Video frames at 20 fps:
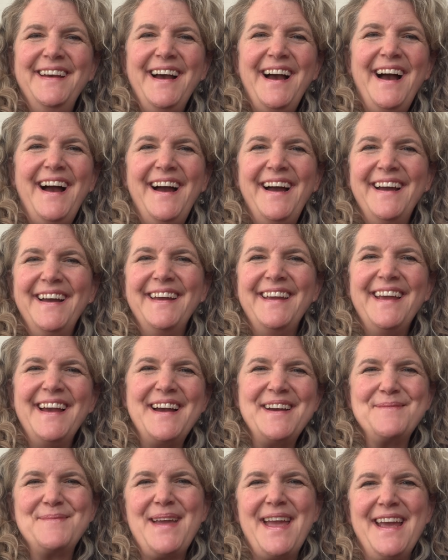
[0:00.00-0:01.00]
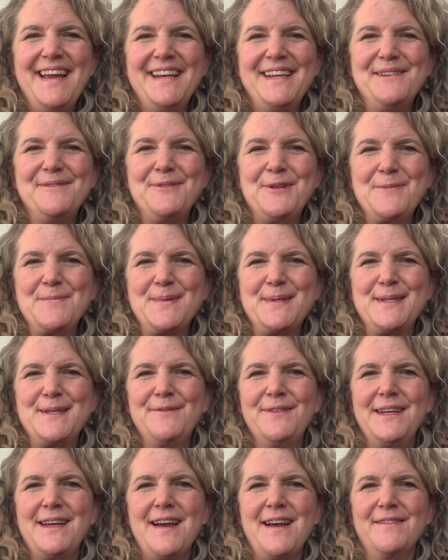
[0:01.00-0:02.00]
Hi, I'm Hayley from
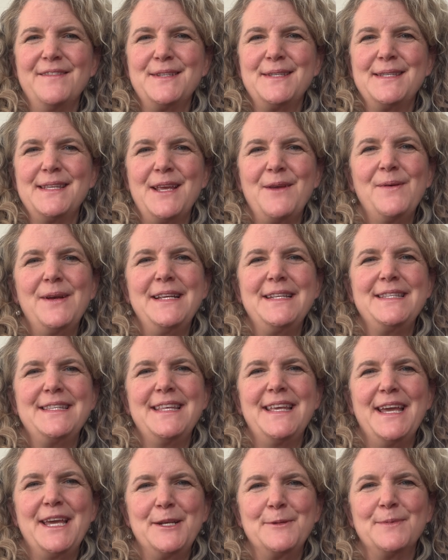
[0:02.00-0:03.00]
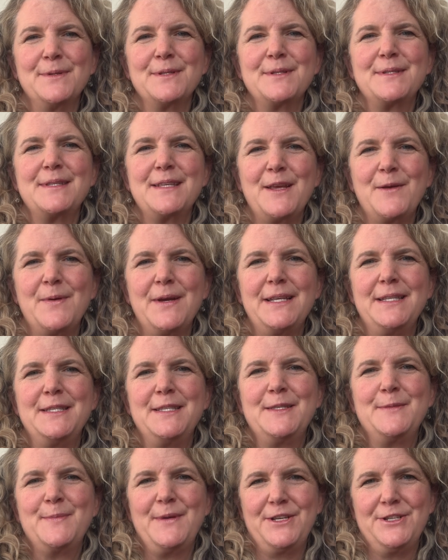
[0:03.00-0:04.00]
Pacific Harvest Seaweeds, the edible seaweed
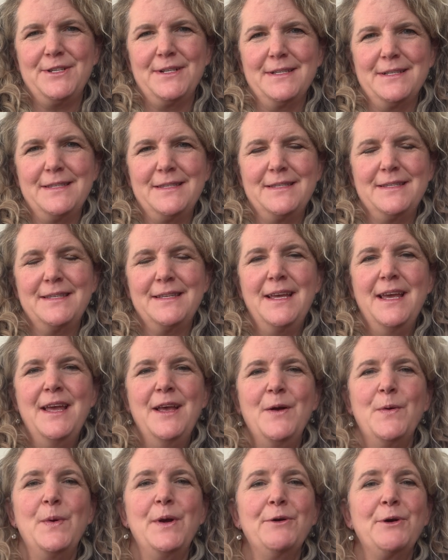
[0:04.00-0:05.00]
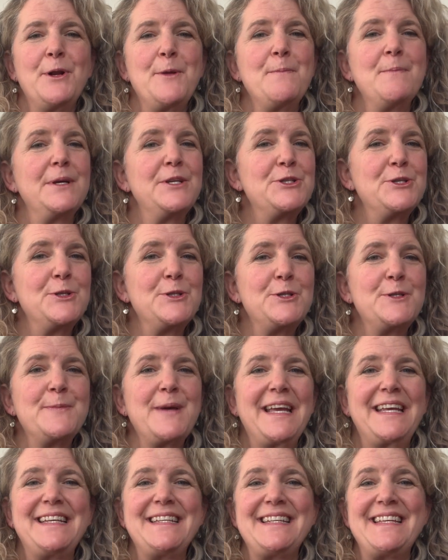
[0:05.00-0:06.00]
specialists. We're on a mission to
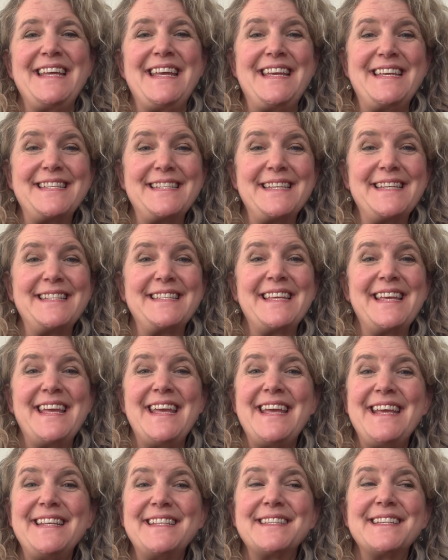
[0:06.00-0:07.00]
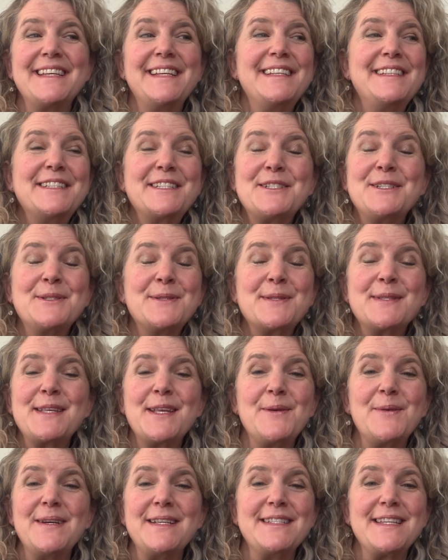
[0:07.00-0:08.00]
make it easy to eat a little
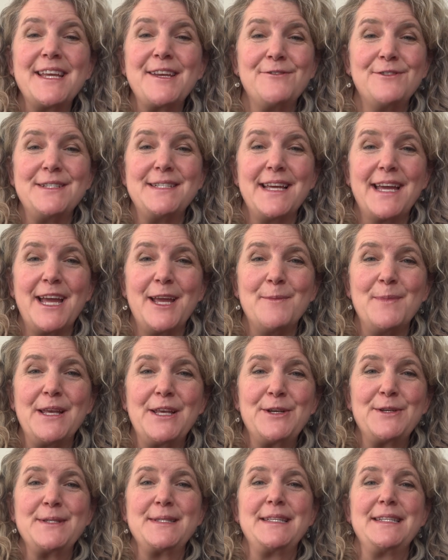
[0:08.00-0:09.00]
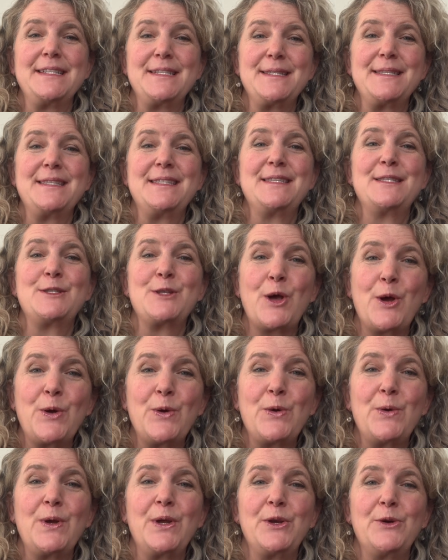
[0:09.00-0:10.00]
seaweed every day because it is
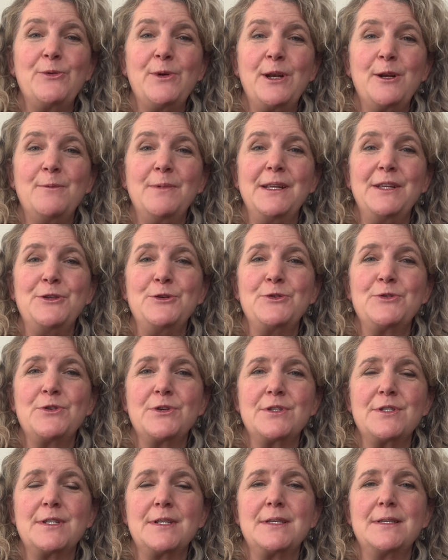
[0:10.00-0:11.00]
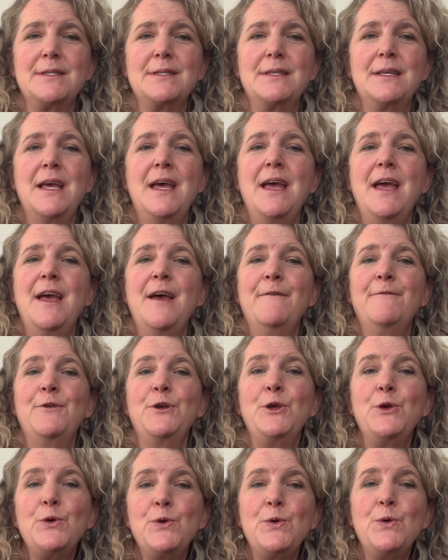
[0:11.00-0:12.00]
so incredibly nutritious for
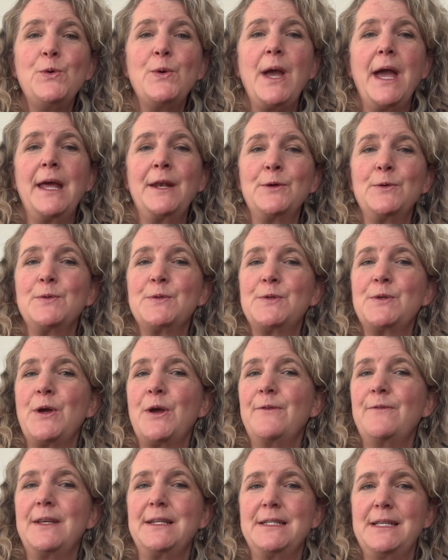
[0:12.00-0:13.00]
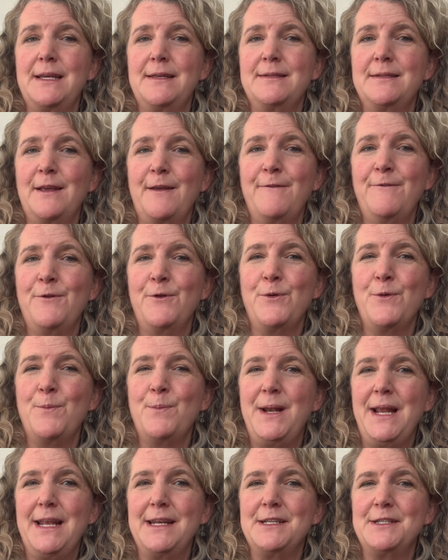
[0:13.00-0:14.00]
you and also fantastic for
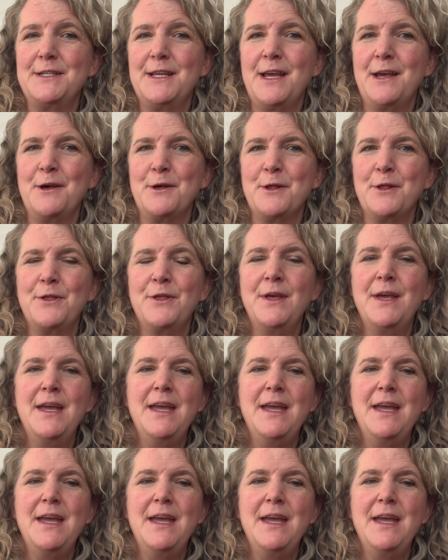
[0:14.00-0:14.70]
planet health.